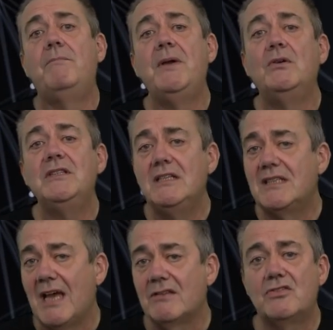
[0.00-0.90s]
building
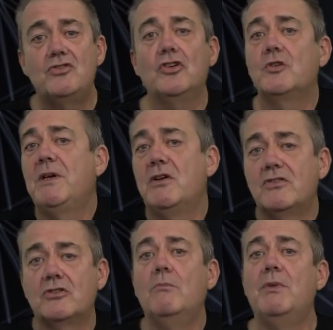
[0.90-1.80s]
tests just
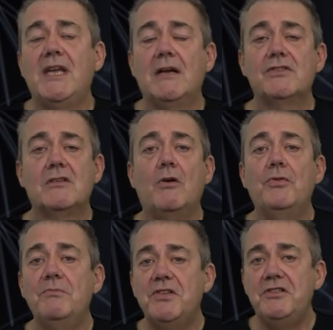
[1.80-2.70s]
because somebody else told
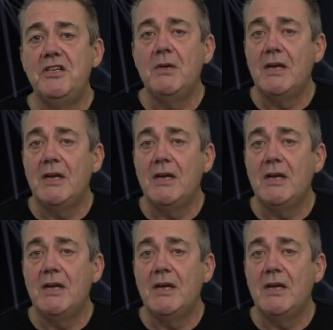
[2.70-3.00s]
them to do